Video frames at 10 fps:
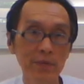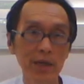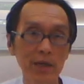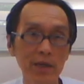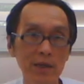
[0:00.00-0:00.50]

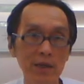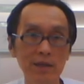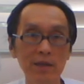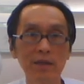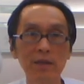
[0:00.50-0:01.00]
Okay?
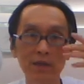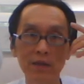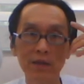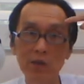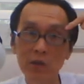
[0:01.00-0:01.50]

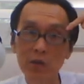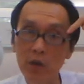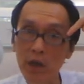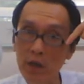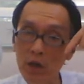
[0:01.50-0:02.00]
You
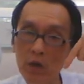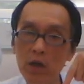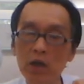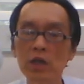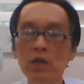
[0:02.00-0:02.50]
can
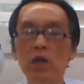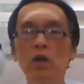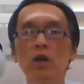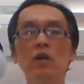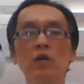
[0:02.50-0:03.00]
lower
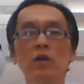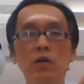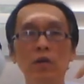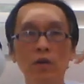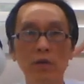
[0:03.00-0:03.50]

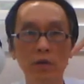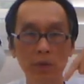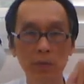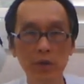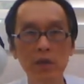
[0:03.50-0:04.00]

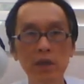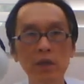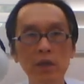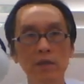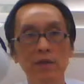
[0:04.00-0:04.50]
your
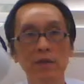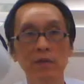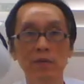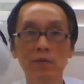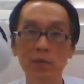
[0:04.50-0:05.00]
breathing
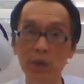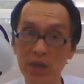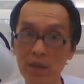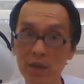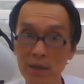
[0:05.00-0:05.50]
with
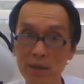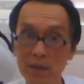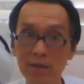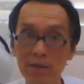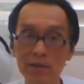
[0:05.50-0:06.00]
this.
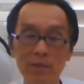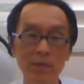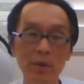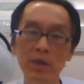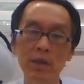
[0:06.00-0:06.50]

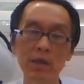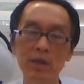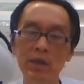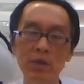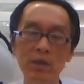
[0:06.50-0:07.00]
Maybe
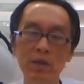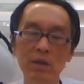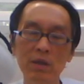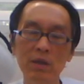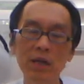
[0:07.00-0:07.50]
even
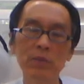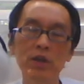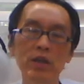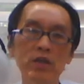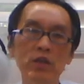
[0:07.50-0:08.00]
10
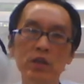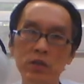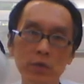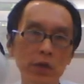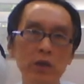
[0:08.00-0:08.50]
repetition
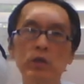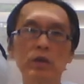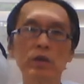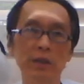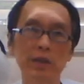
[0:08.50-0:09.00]
is very good
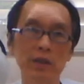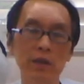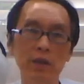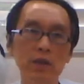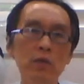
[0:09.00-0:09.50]
already.
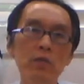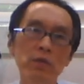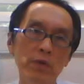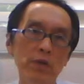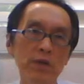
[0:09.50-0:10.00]
Okay, don't
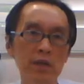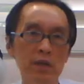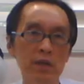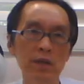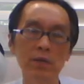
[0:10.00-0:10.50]
force it.
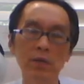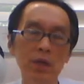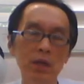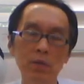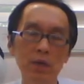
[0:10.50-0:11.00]
Okay, we
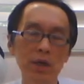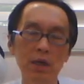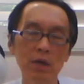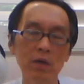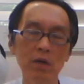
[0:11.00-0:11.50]

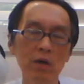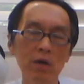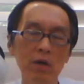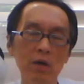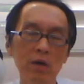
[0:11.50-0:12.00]
are no
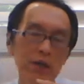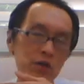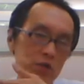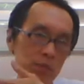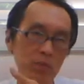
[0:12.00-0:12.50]
longer the
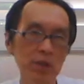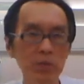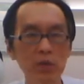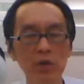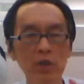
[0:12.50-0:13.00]
ancient
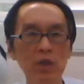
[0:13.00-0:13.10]
people.